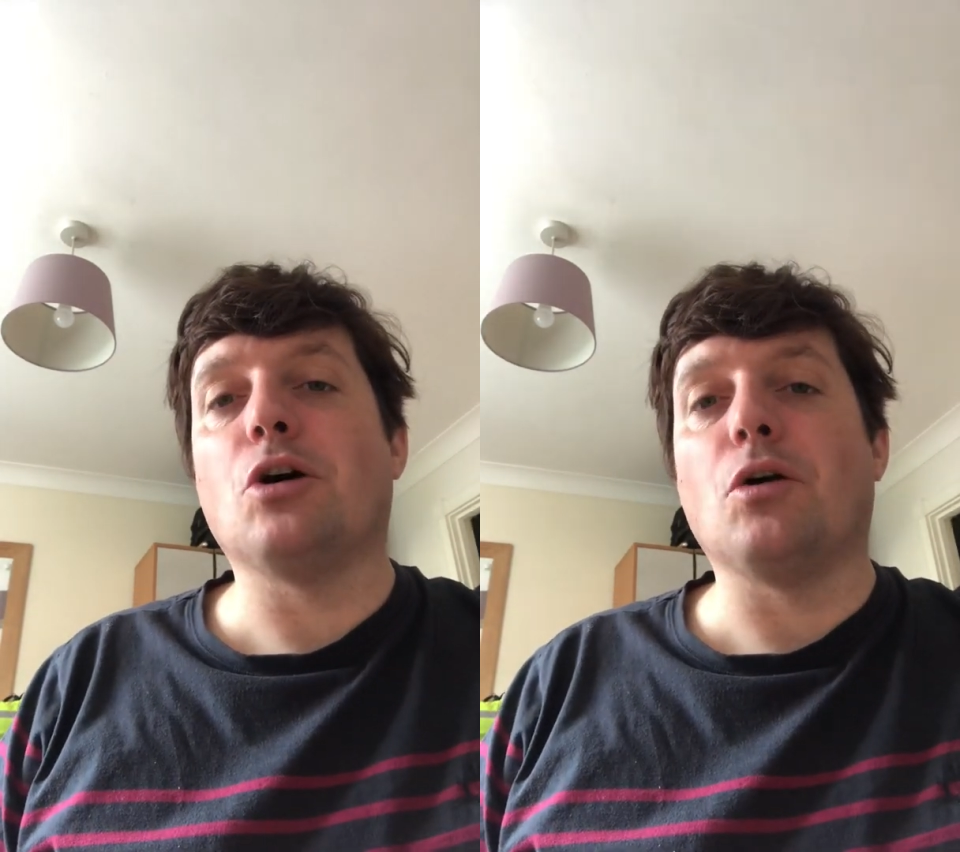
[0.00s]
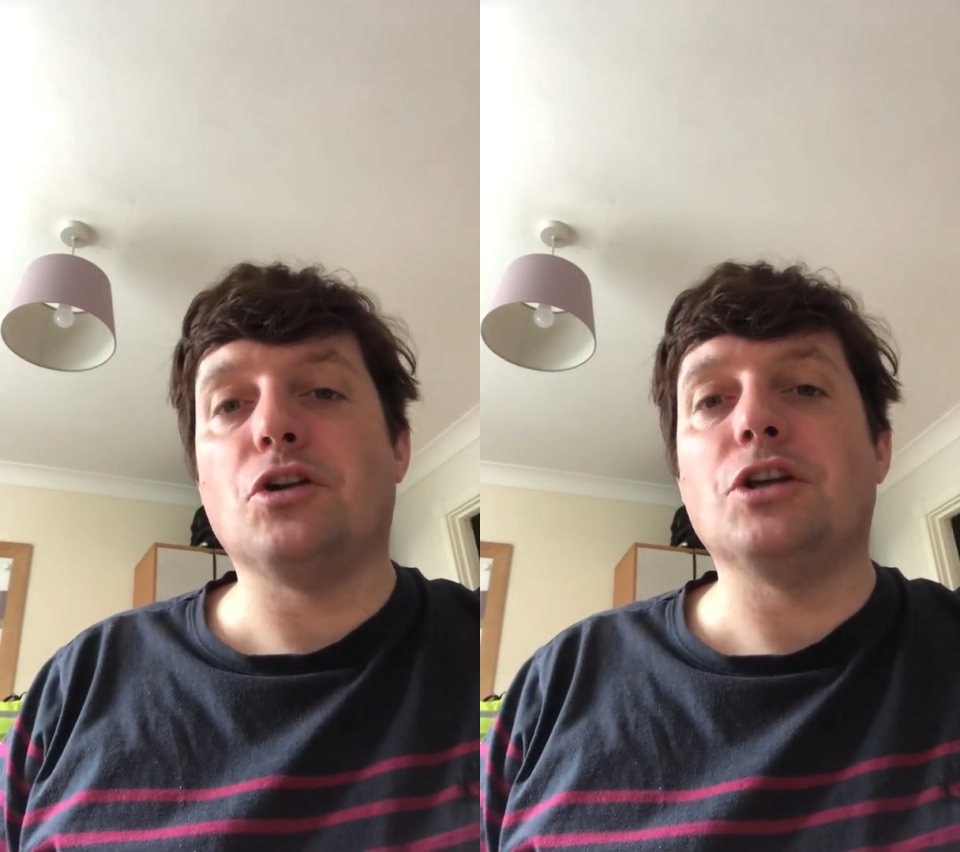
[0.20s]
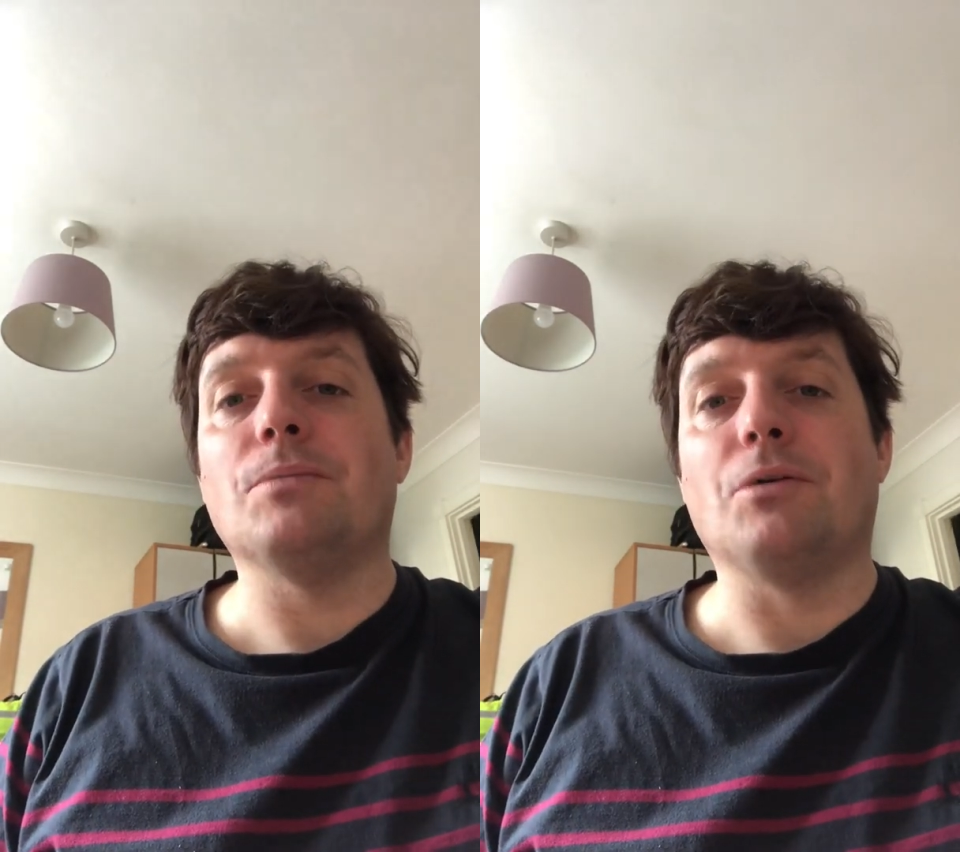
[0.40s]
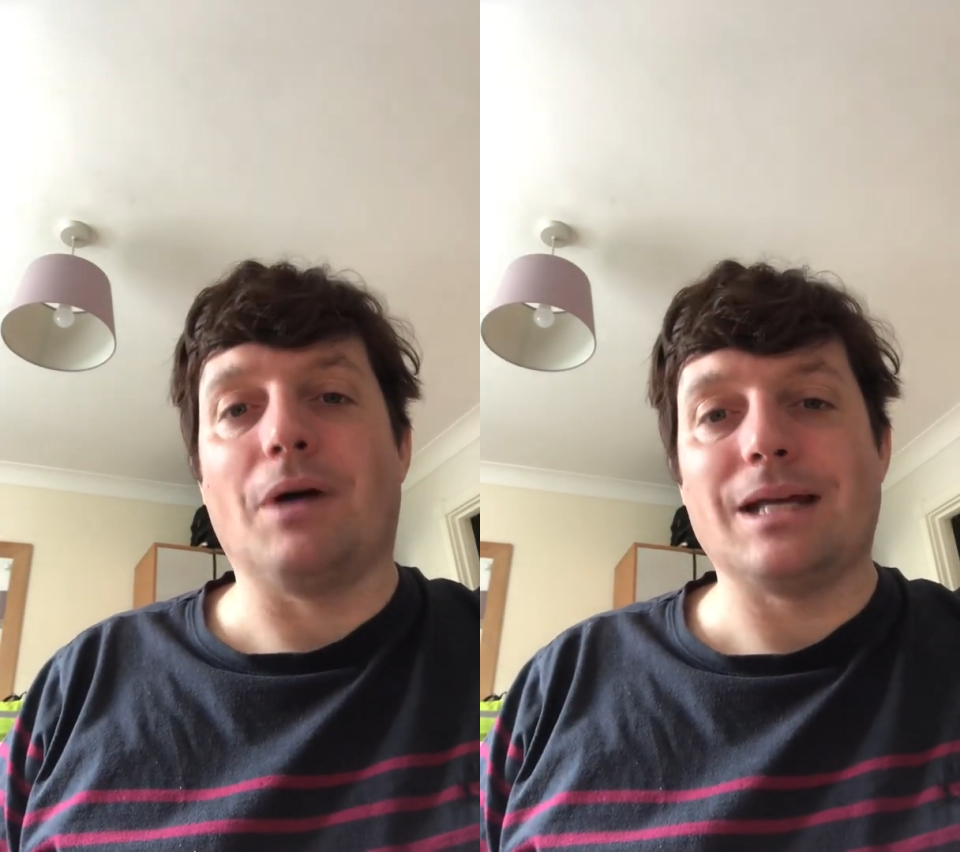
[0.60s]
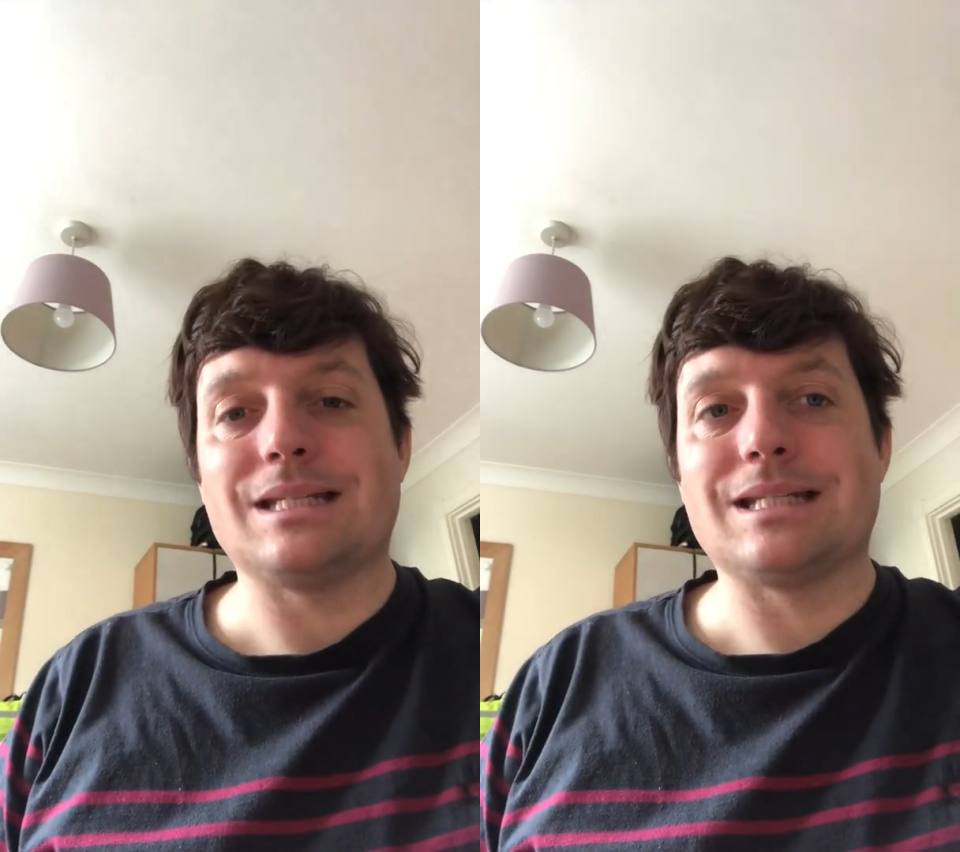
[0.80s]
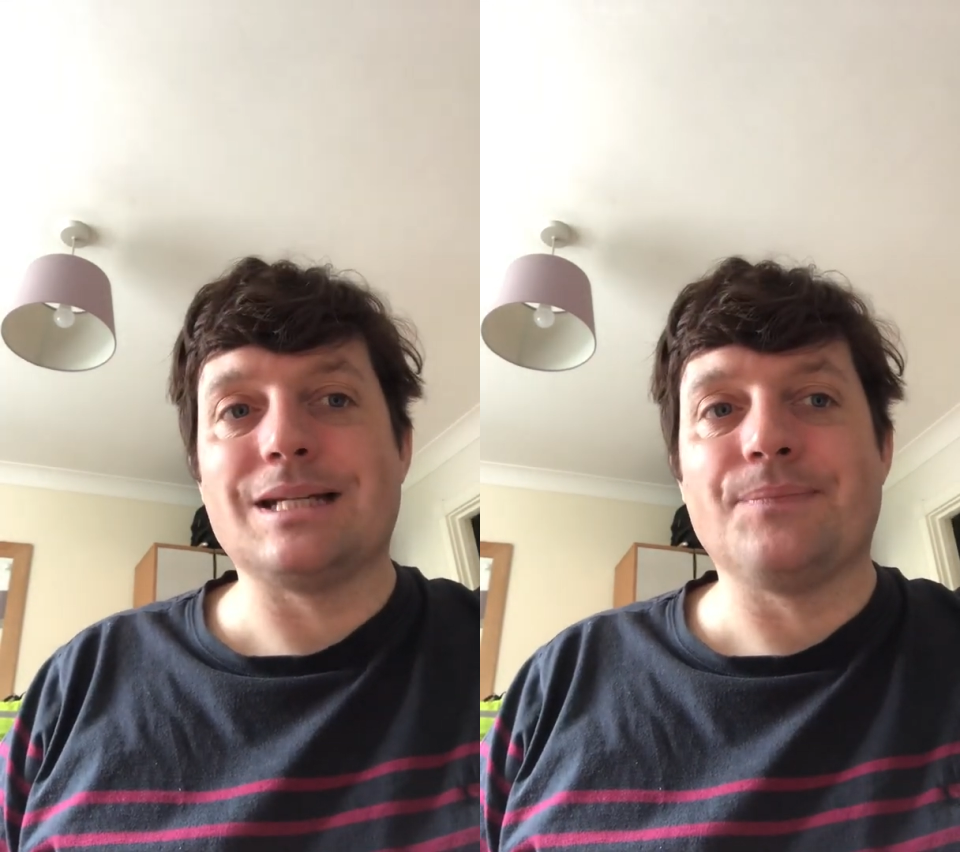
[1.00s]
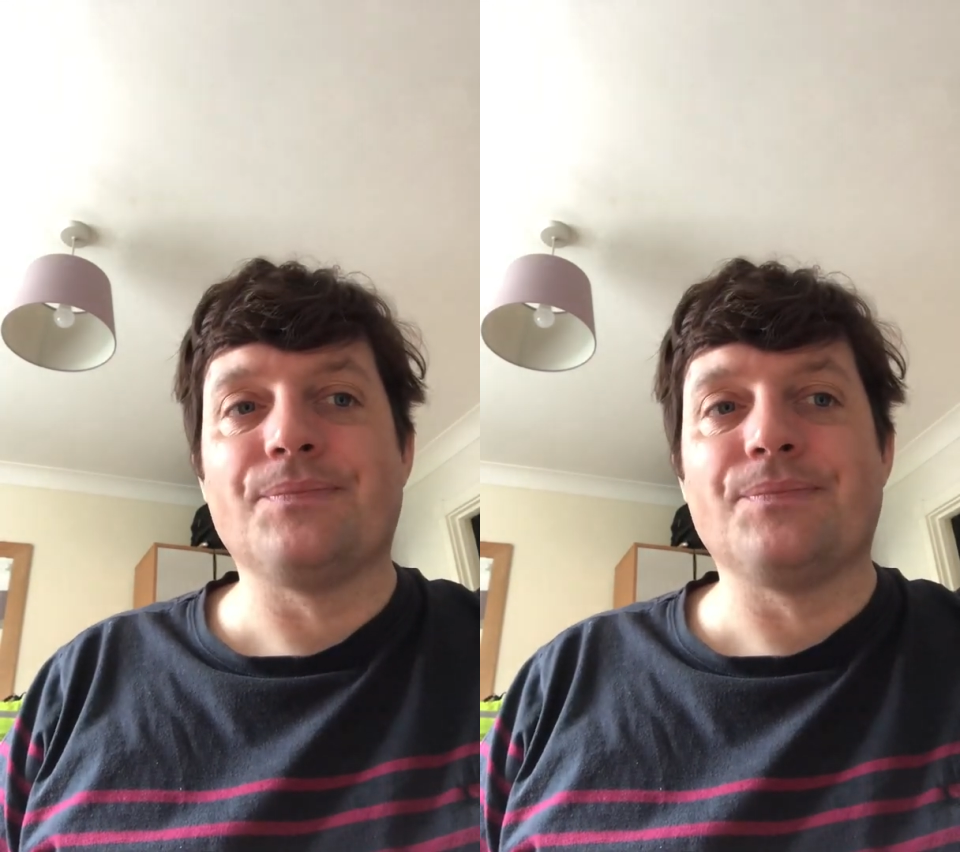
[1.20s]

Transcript: on Human Rights.